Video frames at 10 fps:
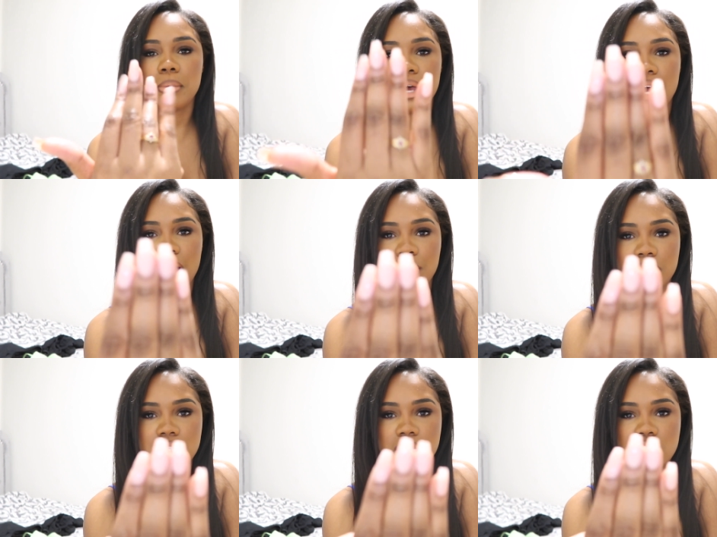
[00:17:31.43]
but I
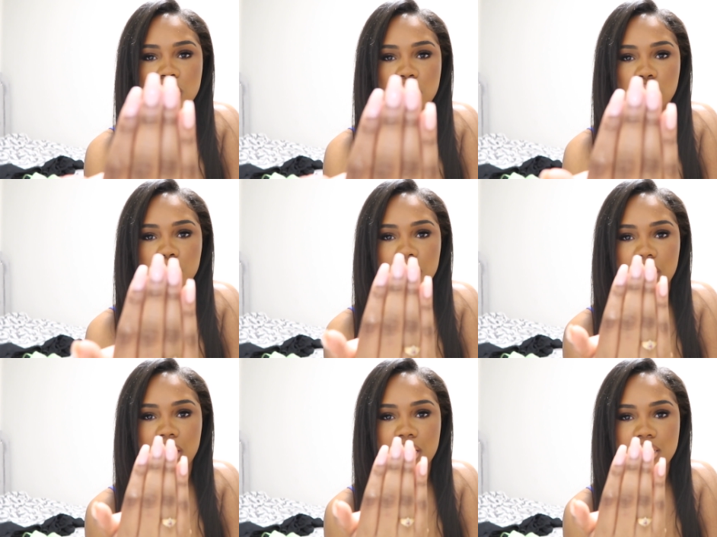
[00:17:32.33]
went to this new
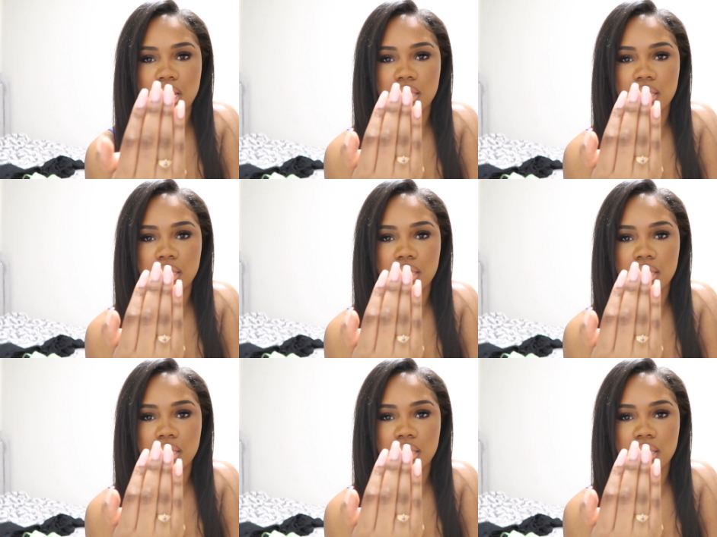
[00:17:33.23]
place